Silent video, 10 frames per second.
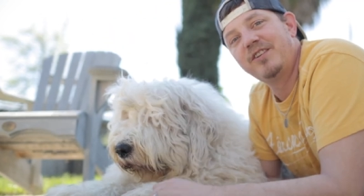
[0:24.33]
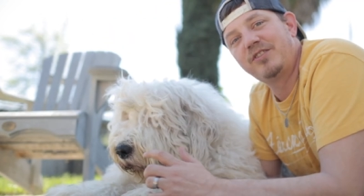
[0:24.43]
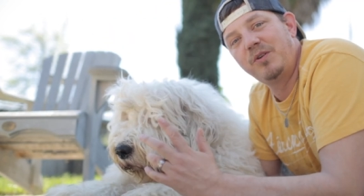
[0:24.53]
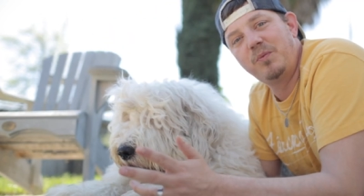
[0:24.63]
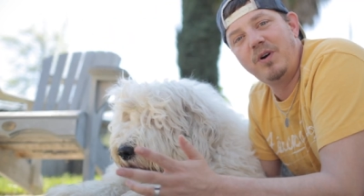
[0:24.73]

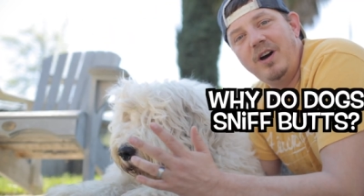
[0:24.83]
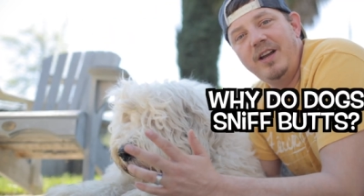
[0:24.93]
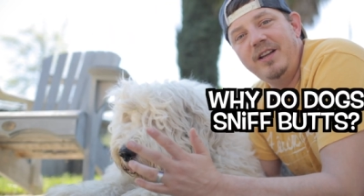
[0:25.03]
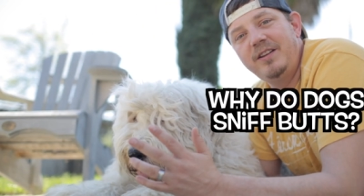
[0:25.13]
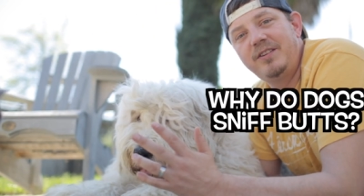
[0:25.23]
So
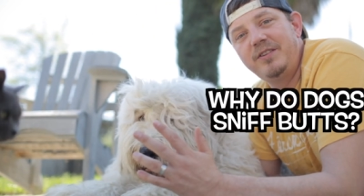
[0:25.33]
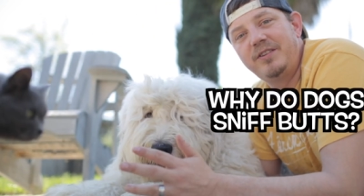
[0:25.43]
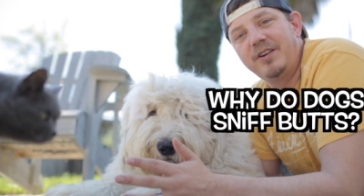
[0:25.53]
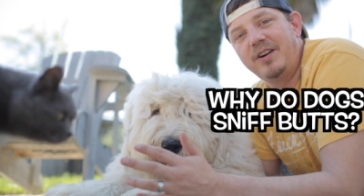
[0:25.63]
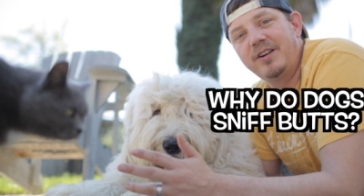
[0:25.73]
why do
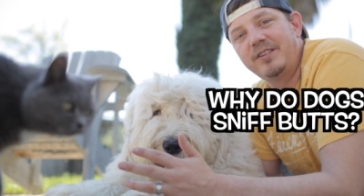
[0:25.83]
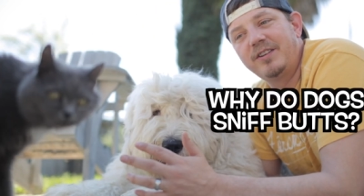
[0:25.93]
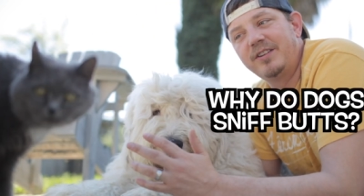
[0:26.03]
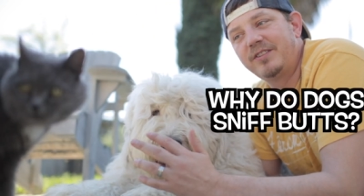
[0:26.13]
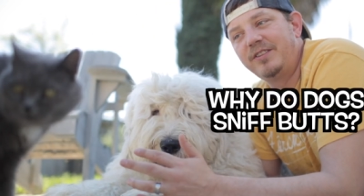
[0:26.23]

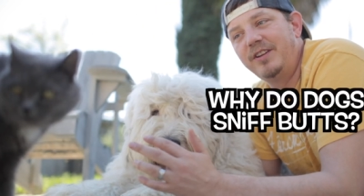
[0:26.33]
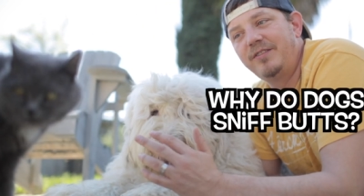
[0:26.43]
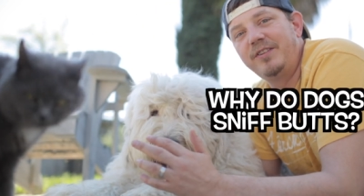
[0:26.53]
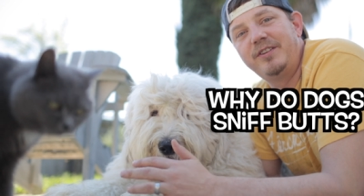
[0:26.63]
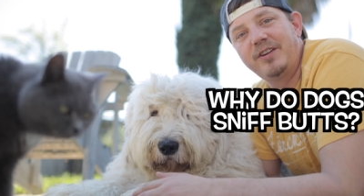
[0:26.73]
dogs
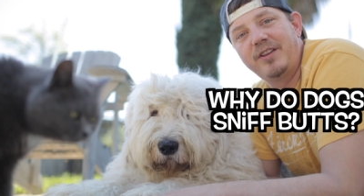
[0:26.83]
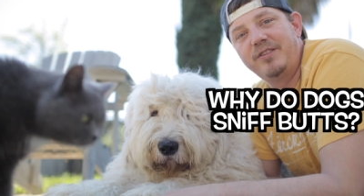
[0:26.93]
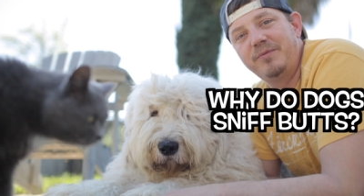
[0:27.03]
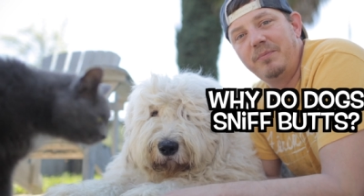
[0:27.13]
sniff each other's